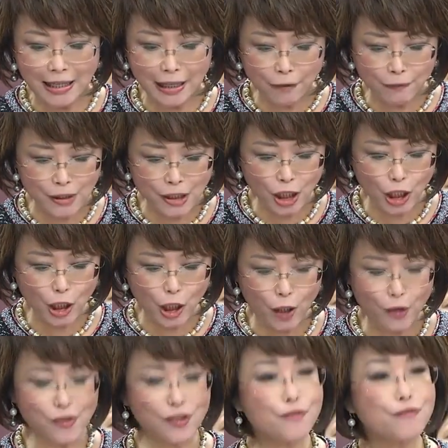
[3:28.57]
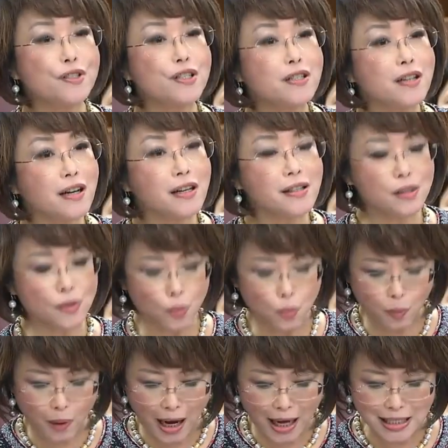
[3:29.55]
Even the loss of just
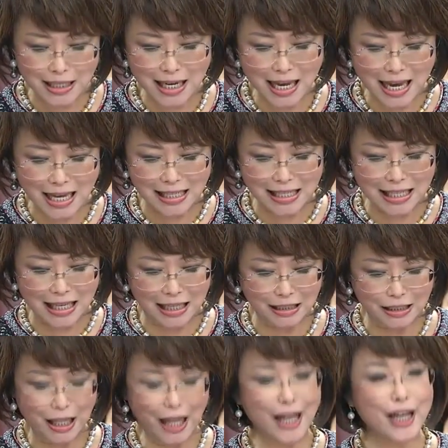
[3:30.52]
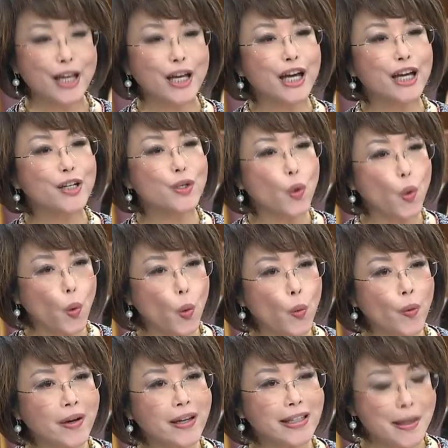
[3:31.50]
1 ADL can
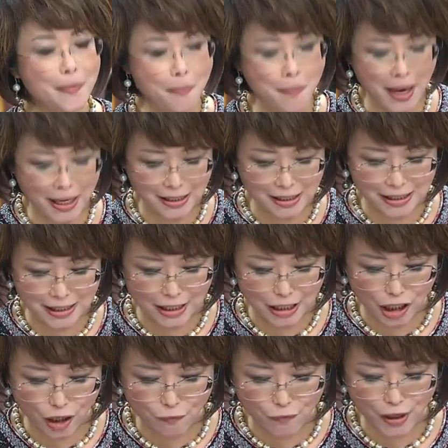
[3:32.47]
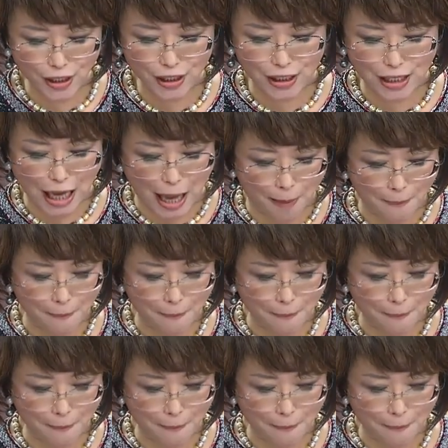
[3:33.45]
already make significant